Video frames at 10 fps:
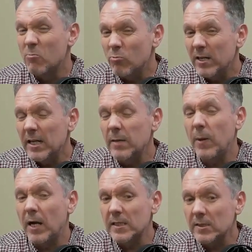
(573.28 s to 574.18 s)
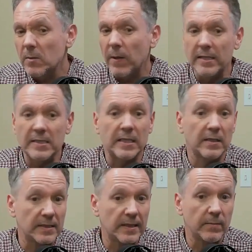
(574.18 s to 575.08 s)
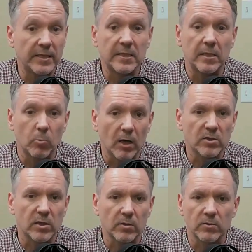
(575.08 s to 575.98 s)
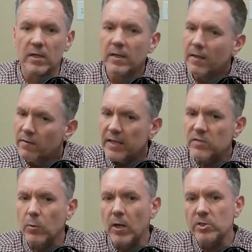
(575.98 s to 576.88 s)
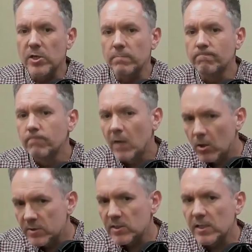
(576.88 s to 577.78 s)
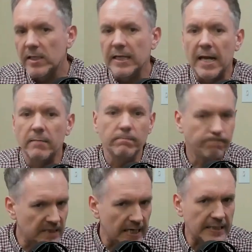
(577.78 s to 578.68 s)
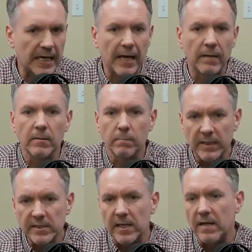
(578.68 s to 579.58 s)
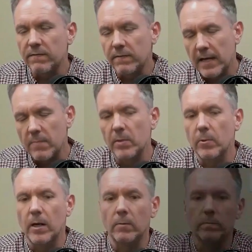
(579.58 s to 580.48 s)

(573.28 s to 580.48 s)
really participating in the DBT What skills. Thanks for watching. Hope to see you again. Take care, be safe and be well.